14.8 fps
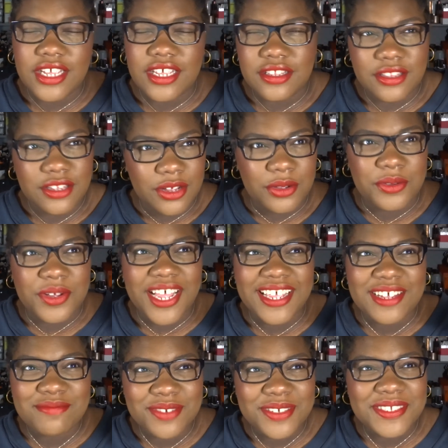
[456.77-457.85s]
No, I
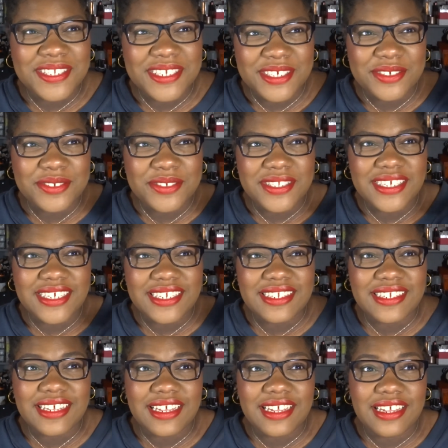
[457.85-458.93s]
mostly used
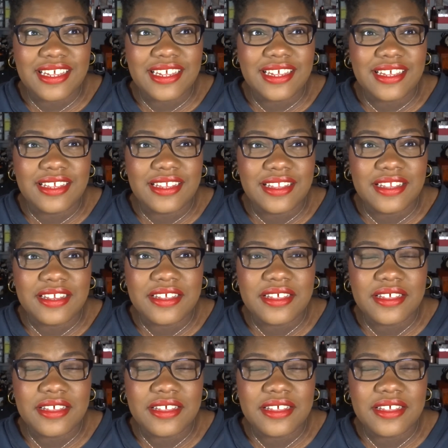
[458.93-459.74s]
it in